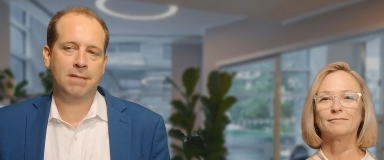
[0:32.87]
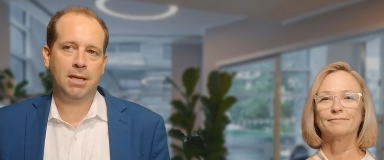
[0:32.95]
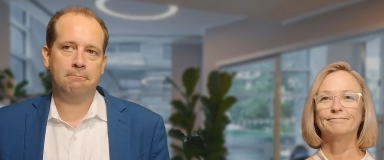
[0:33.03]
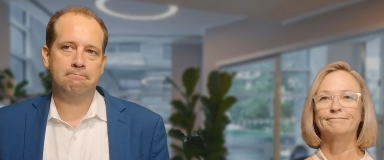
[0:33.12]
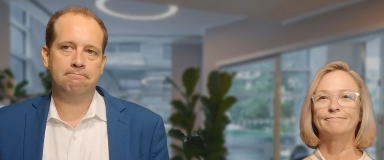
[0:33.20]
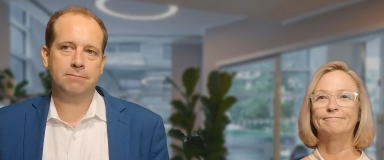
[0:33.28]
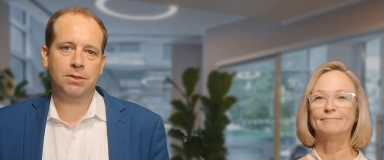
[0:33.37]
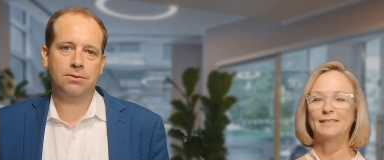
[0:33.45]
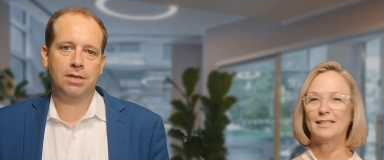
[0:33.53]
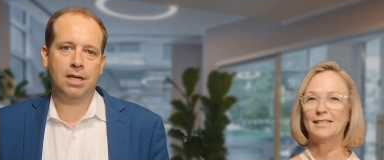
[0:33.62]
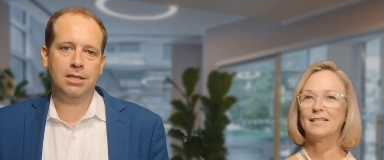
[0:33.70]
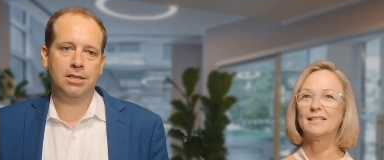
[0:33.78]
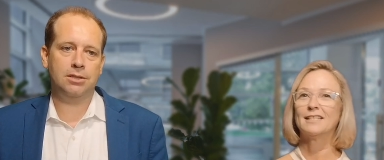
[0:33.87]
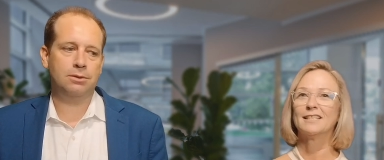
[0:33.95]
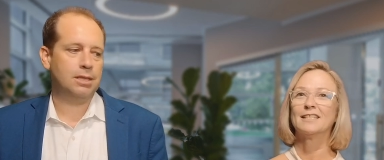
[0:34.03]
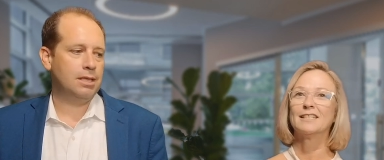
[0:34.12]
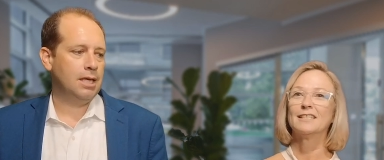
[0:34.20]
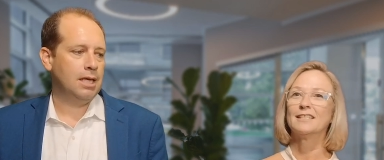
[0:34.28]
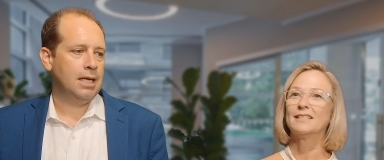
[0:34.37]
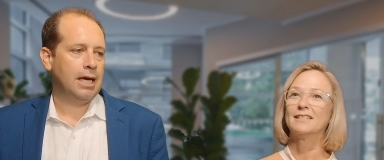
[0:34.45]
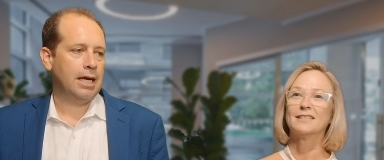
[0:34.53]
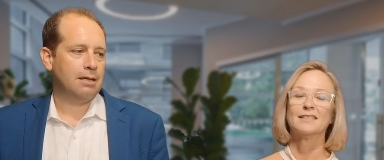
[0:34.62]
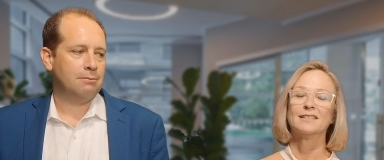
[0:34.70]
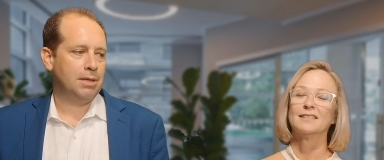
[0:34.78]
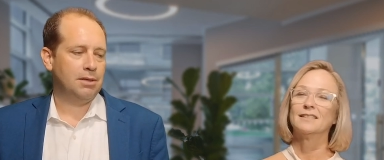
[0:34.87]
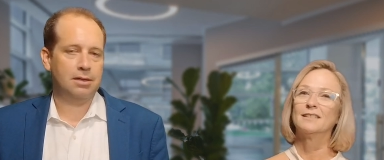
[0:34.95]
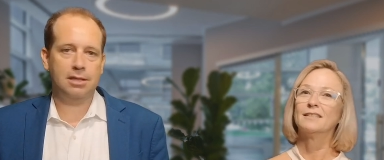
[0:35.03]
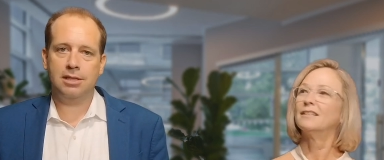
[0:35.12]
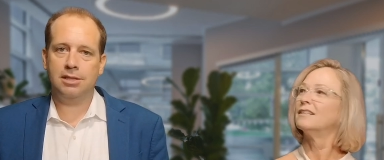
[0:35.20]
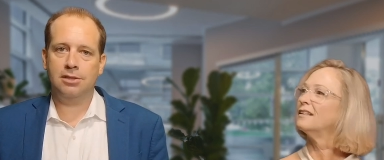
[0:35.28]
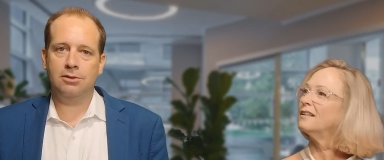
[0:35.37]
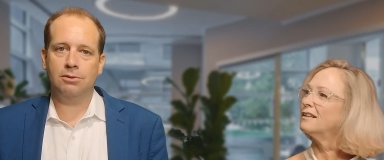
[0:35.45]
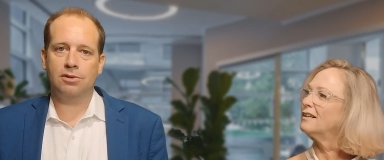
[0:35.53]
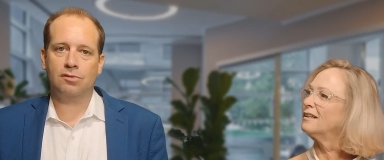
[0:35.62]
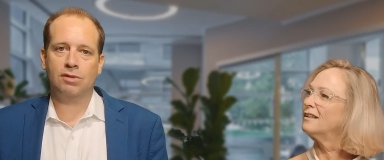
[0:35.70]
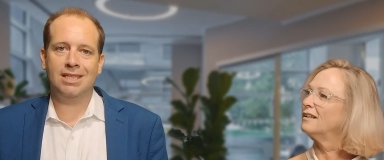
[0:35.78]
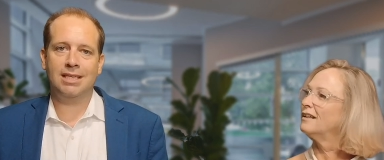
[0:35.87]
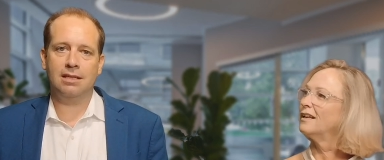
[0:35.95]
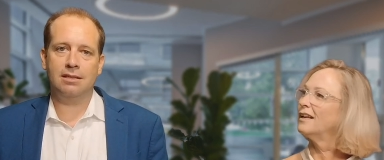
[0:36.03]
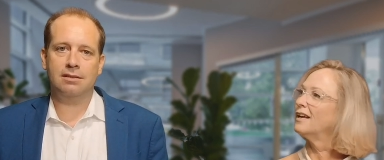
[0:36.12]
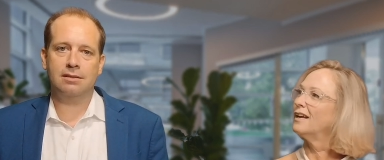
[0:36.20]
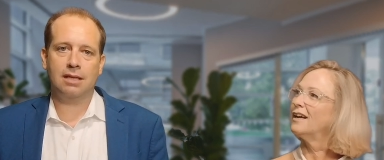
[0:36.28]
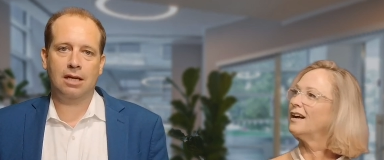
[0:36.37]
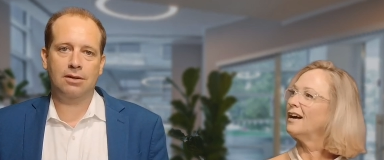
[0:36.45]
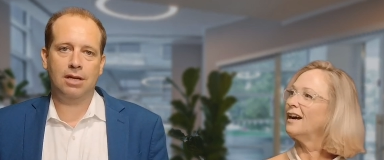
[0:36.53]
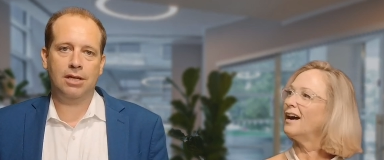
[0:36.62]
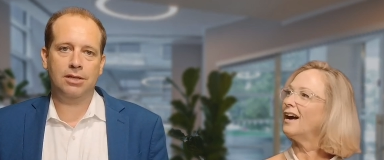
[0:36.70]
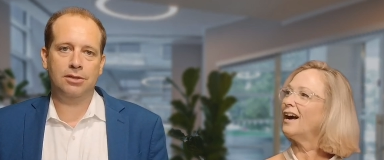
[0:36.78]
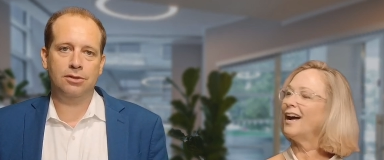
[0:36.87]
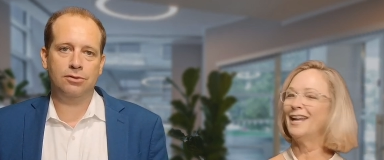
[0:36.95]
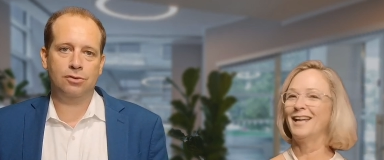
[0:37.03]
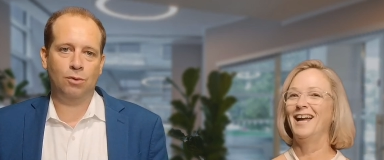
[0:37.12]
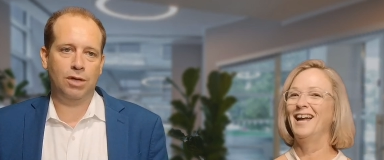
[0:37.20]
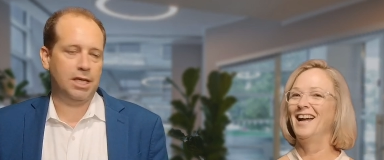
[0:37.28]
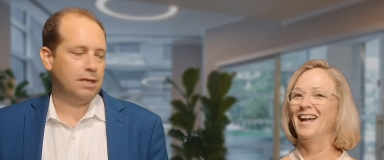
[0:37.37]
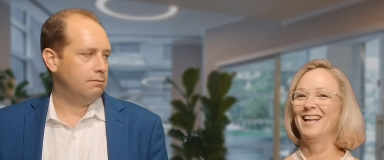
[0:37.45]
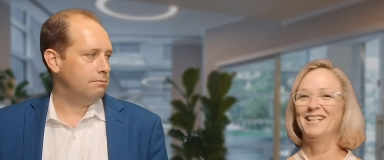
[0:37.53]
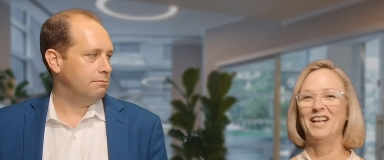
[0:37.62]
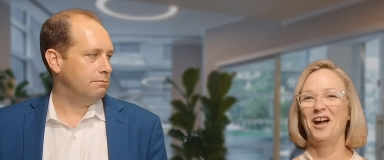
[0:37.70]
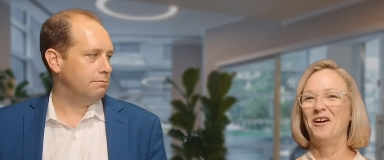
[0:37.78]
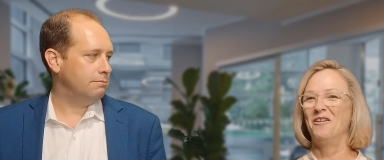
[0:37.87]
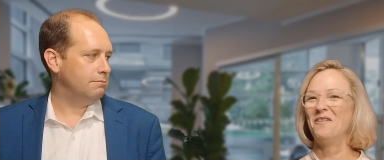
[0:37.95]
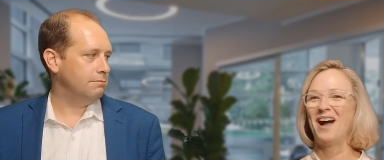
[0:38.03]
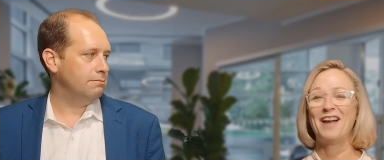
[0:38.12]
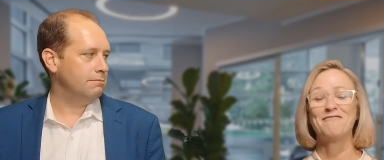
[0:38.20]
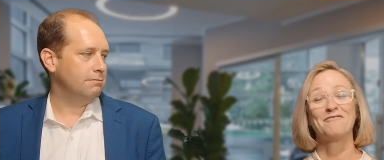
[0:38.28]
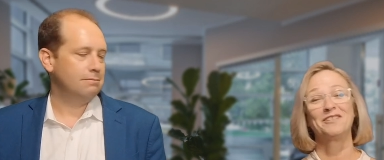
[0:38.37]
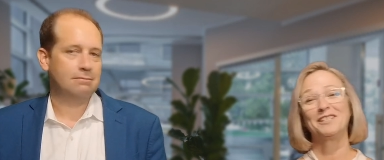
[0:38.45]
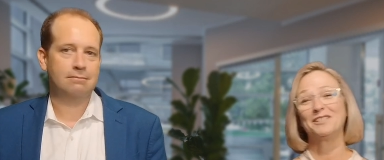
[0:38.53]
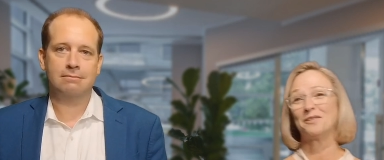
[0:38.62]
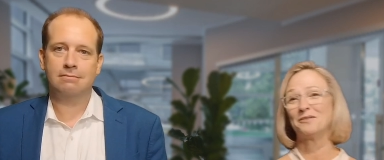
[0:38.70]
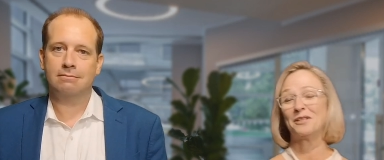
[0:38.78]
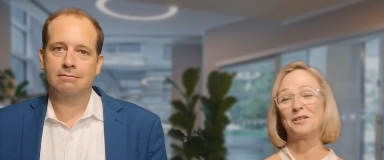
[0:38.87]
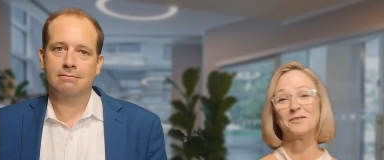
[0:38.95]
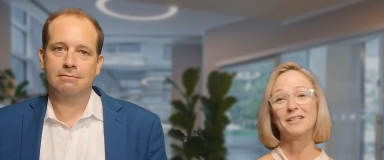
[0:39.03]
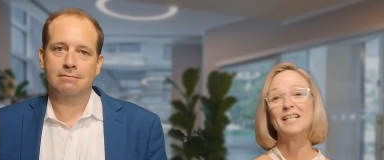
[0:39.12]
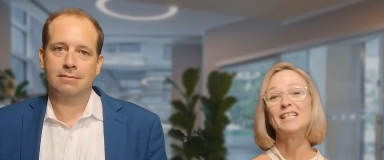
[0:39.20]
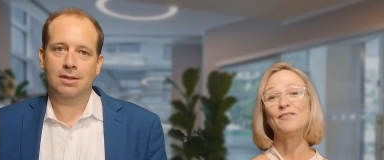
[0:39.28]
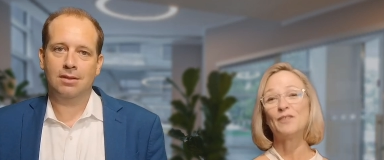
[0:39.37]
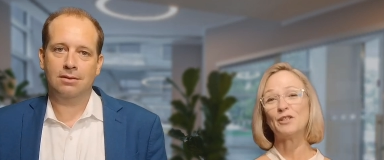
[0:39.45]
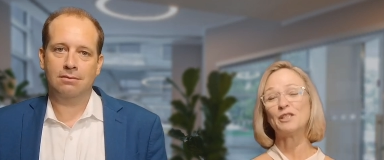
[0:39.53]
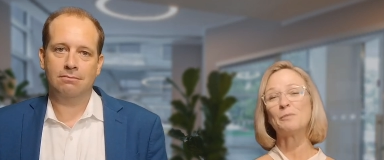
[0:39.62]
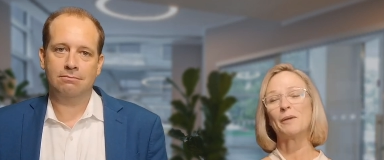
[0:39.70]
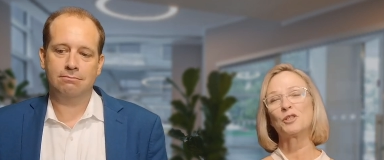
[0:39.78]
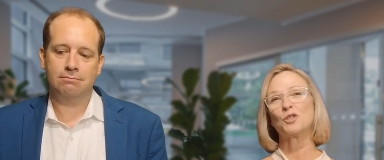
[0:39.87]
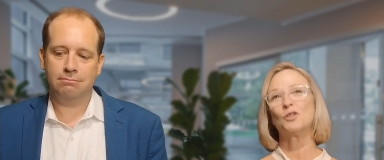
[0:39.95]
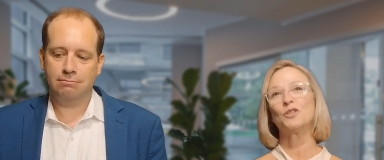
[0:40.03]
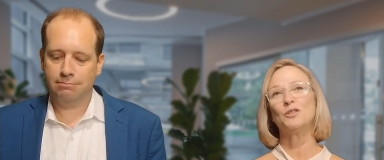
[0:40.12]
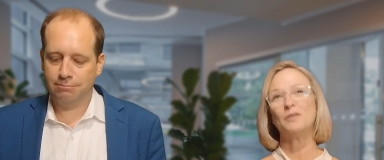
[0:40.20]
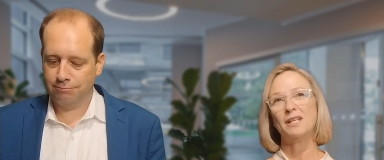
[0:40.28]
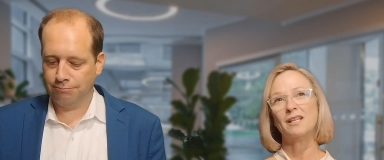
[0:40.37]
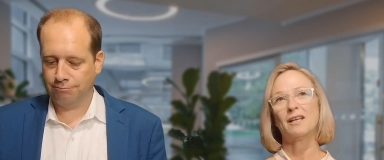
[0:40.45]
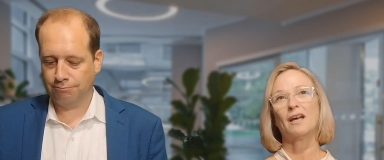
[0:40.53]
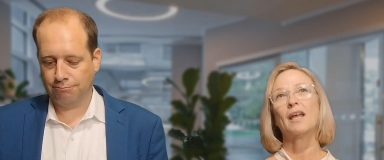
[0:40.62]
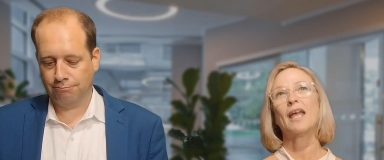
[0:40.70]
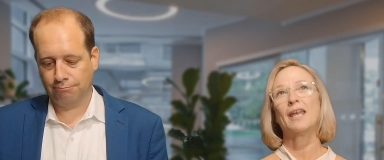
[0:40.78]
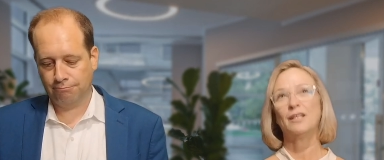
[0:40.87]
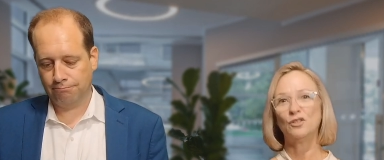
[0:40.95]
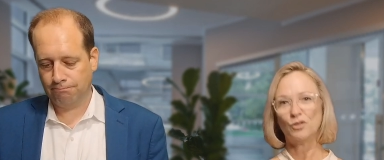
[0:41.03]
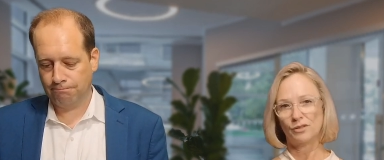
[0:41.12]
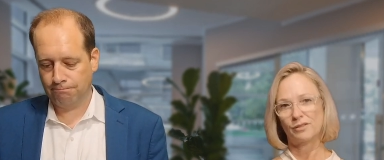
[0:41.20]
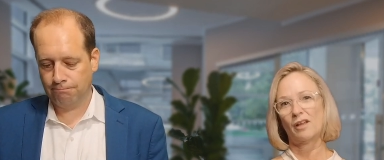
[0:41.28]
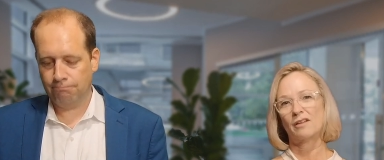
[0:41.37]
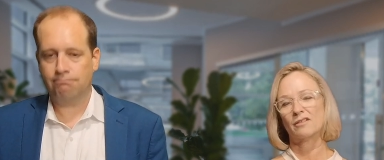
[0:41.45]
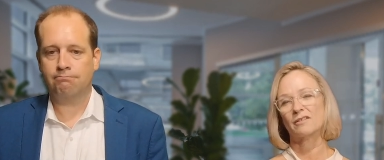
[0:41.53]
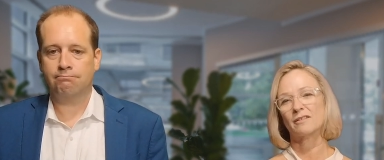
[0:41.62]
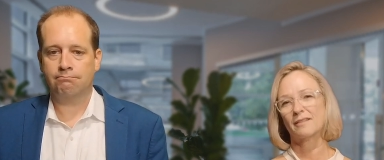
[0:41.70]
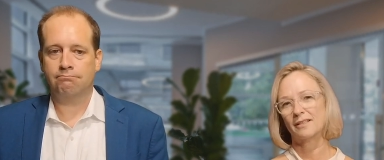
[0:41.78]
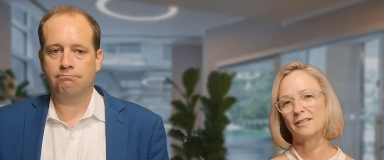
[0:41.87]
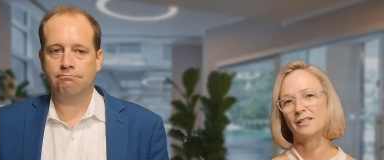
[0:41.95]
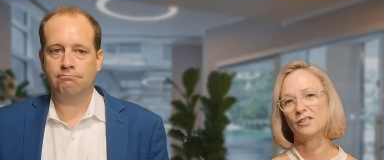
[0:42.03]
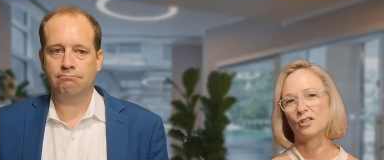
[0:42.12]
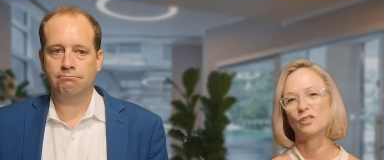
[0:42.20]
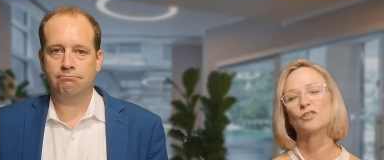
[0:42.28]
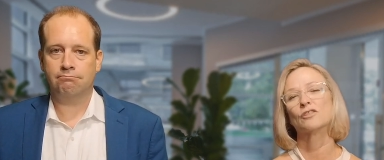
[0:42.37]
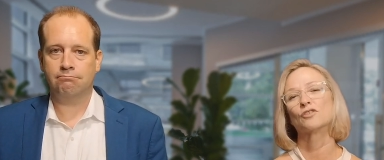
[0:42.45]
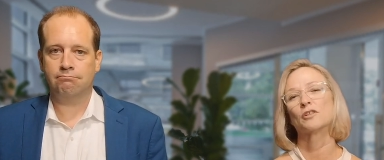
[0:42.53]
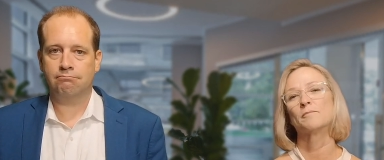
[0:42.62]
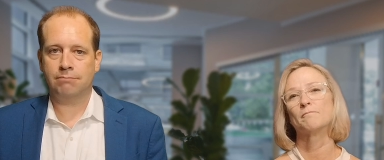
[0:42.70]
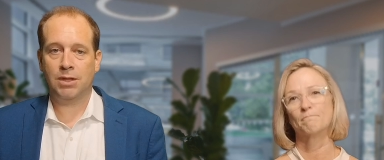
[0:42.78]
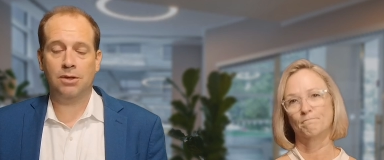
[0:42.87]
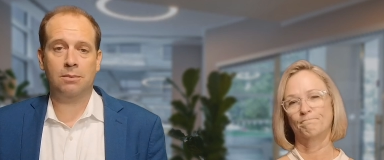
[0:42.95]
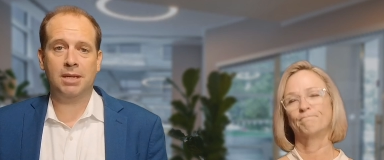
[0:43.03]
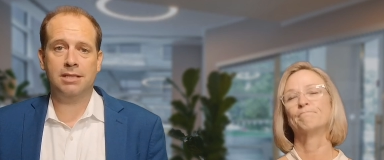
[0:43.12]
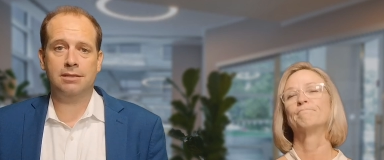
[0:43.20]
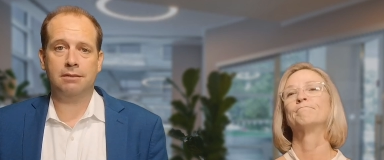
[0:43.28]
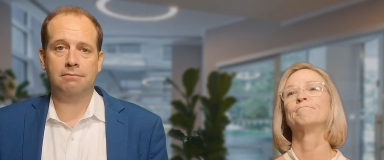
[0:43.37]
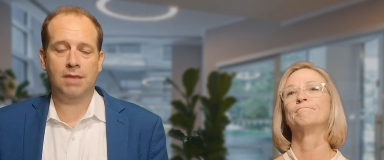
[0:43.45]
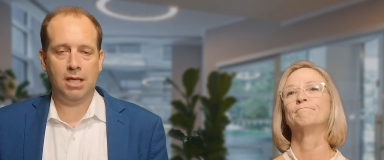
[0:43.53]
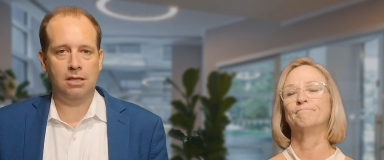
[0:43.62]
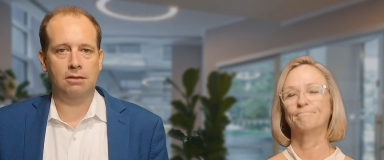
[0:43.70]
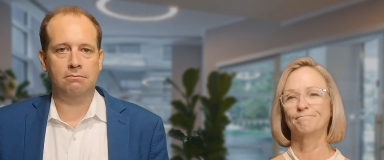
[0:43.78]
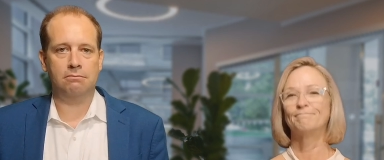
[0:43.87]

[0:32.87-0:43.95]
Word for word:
Speaker 1: Yep. Don't know how you do it. I can barely deal with 3 kids. I don't know how you do 20.
Speaker 2: I really don't know. Very special, unique angels on earth that teach our children.
Speaker 1: You're amazing. Thank you. Yeah.